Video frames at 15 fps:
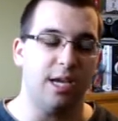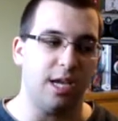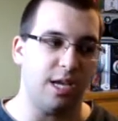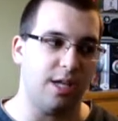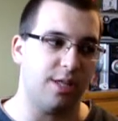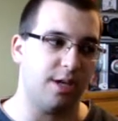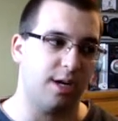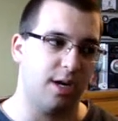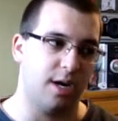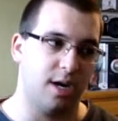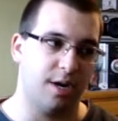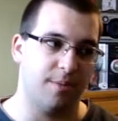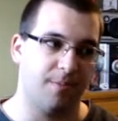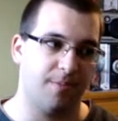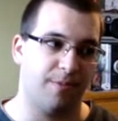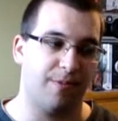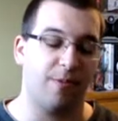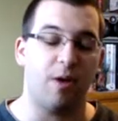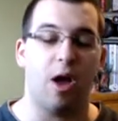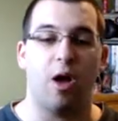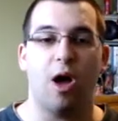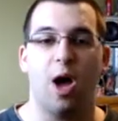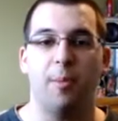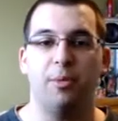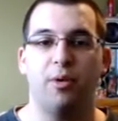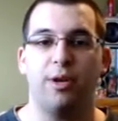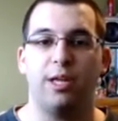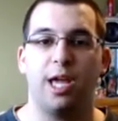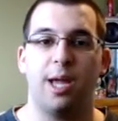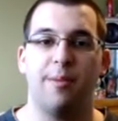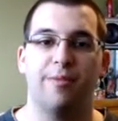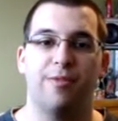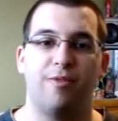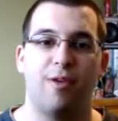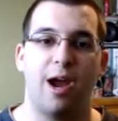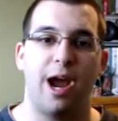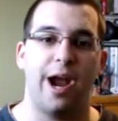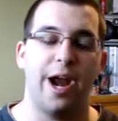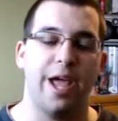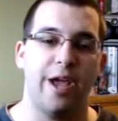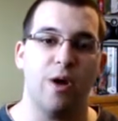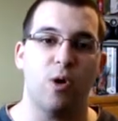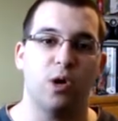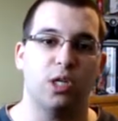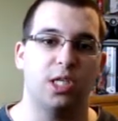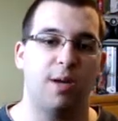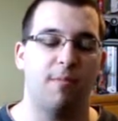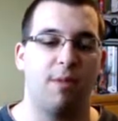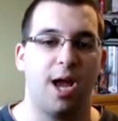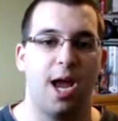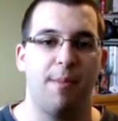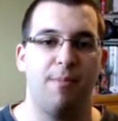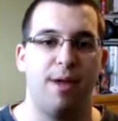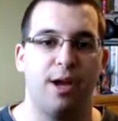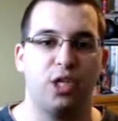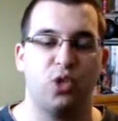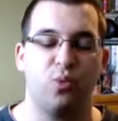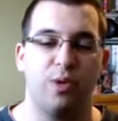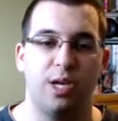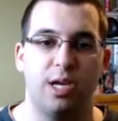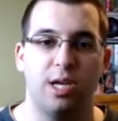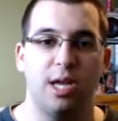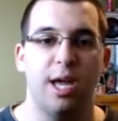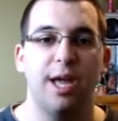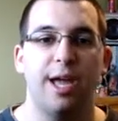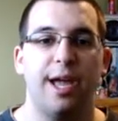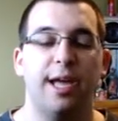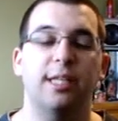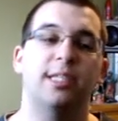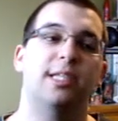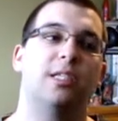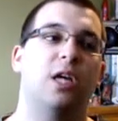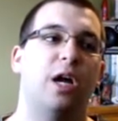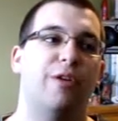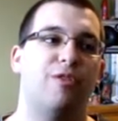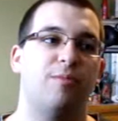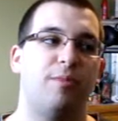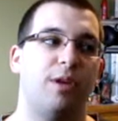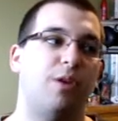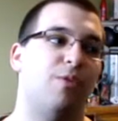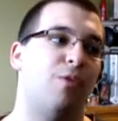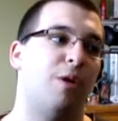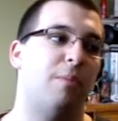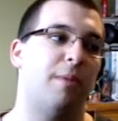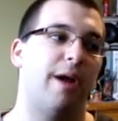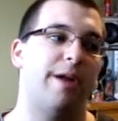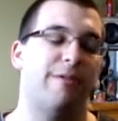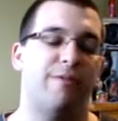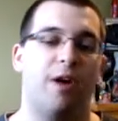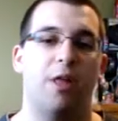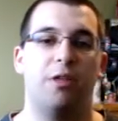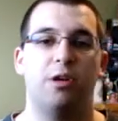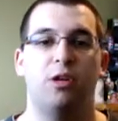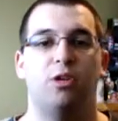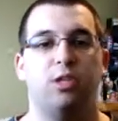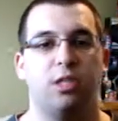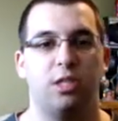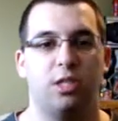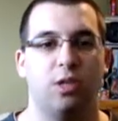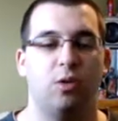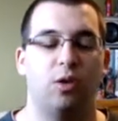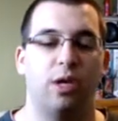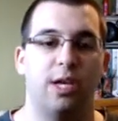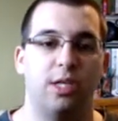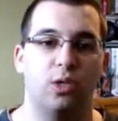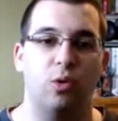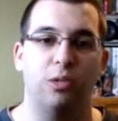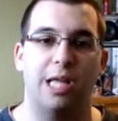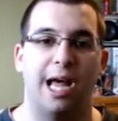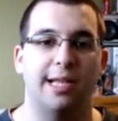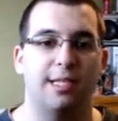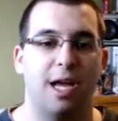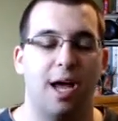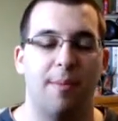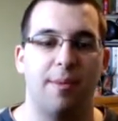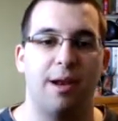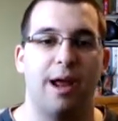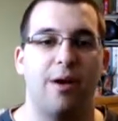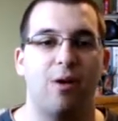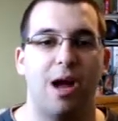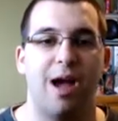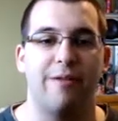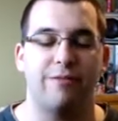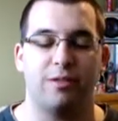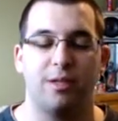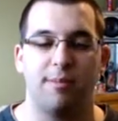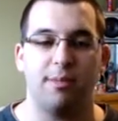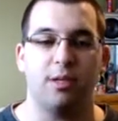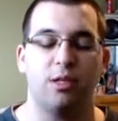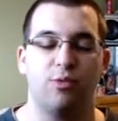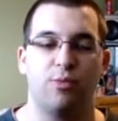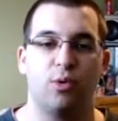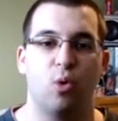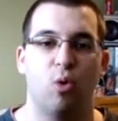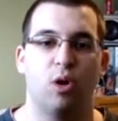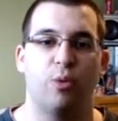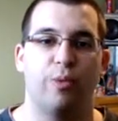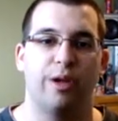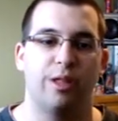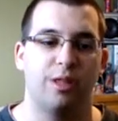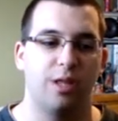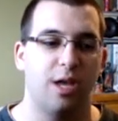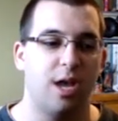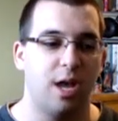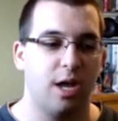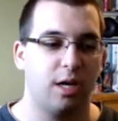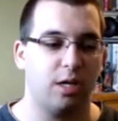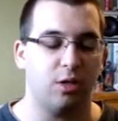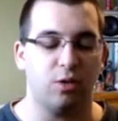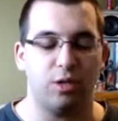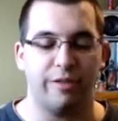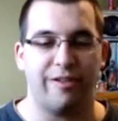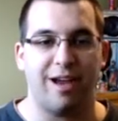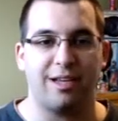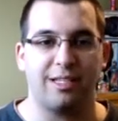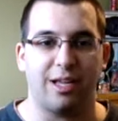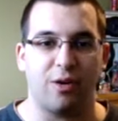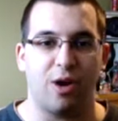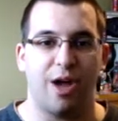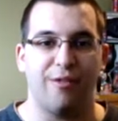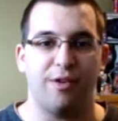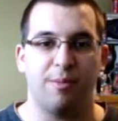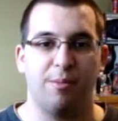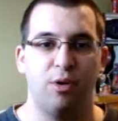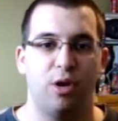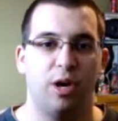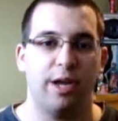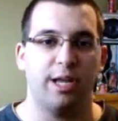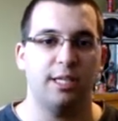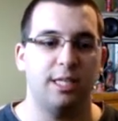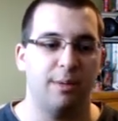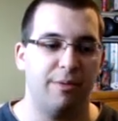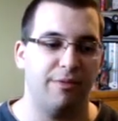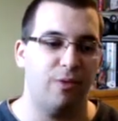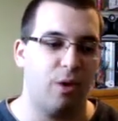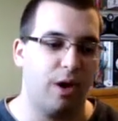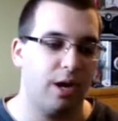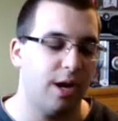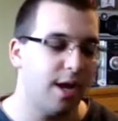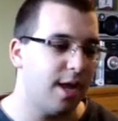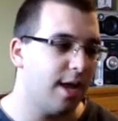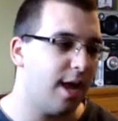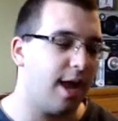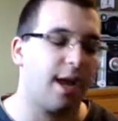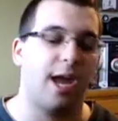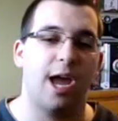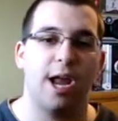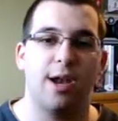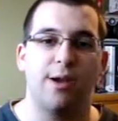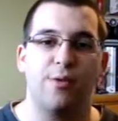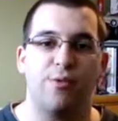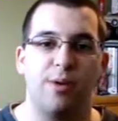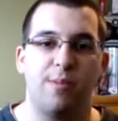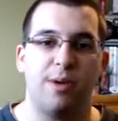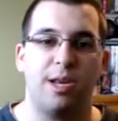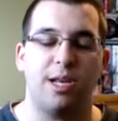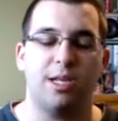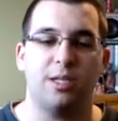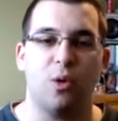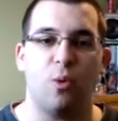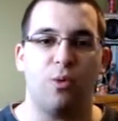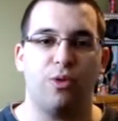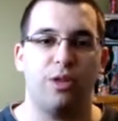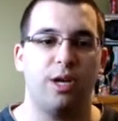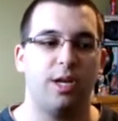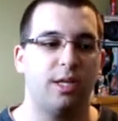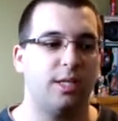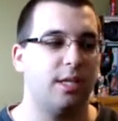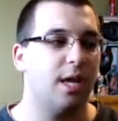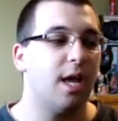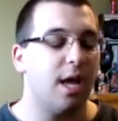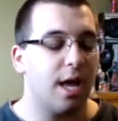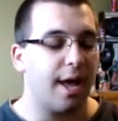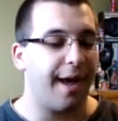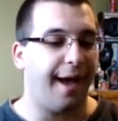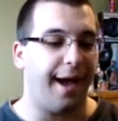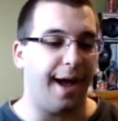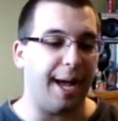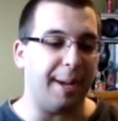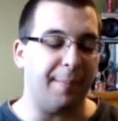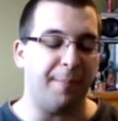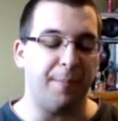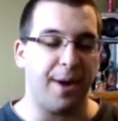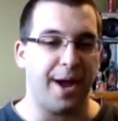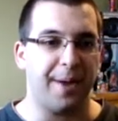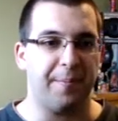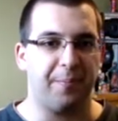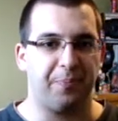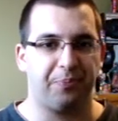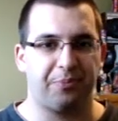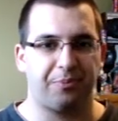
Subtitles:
Either I'll upload a game Friday or sometime next week. It's just hard for me when my father uses his own laptop and I don't have something to record with due to the fact that I don't have a computer, like I said before. Again, repeating old things. But